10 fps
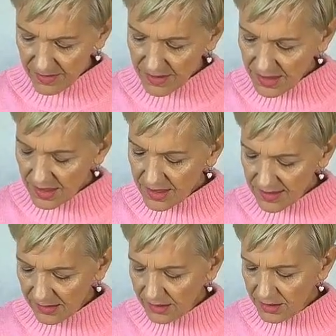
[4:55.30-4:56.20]

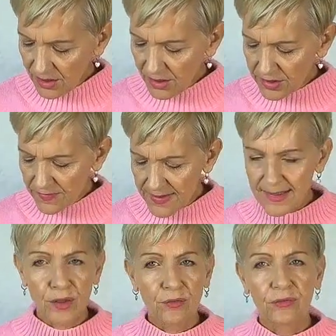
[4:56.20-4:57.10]
There's a lot of
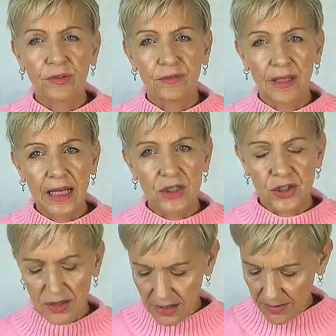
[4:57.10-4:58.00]

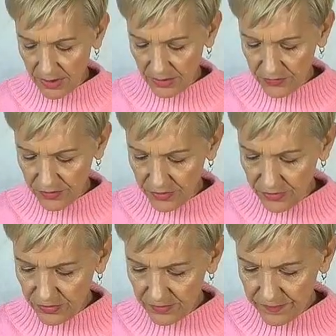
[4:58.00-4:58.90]
self-reflection coming
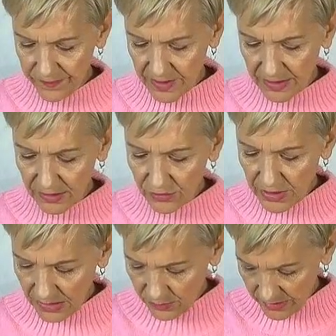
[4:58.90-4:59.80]
through and
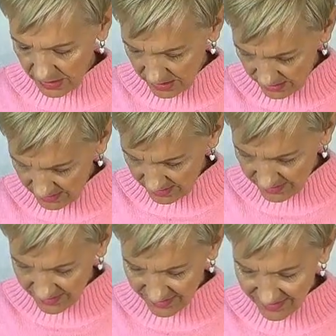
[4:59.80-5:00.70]
looking within
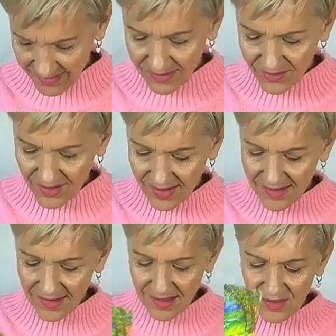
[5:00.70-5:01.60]
Oh,
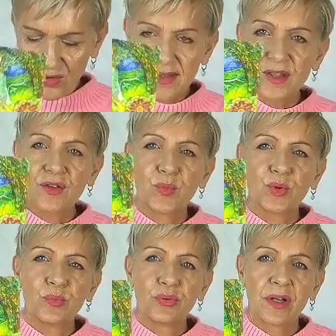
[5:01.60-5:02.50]
yeah. And also you
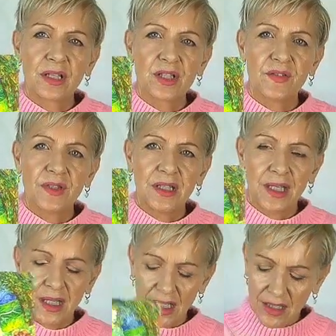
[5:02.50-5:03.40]
pull productivity
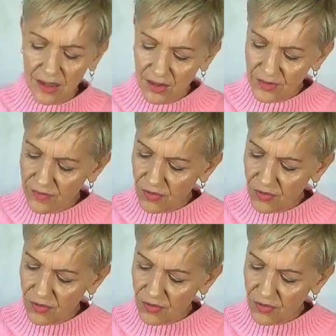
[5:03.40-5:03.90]
again, a lot of